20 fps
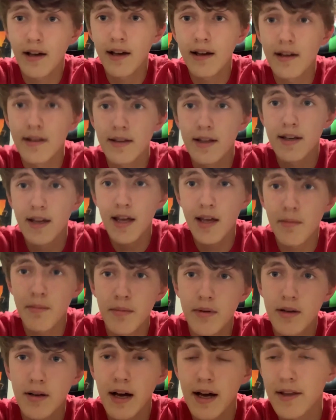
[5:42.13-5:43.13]
the name,
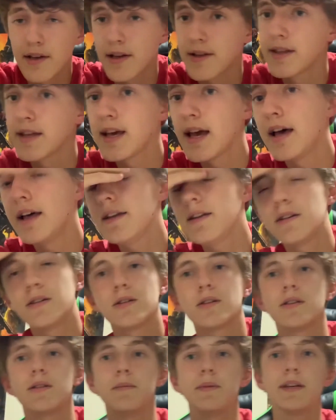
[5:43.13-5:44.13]
either at the end
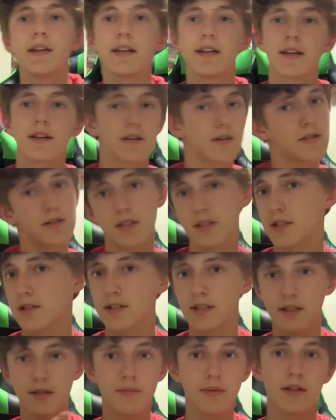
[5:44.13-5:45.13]
or the beginning, or just
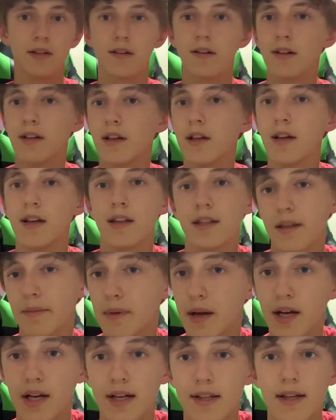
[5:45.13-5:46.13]
in the middle,
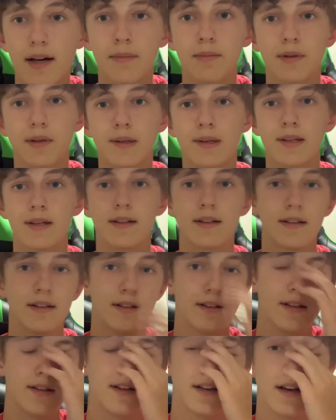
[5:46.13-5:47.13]
depending on the upload.
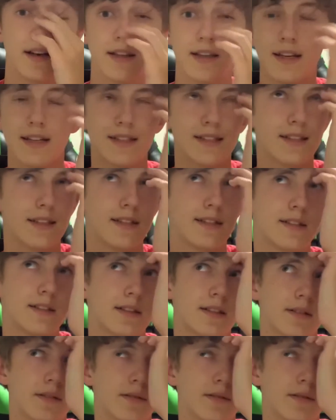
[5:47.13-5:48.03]
Unless it's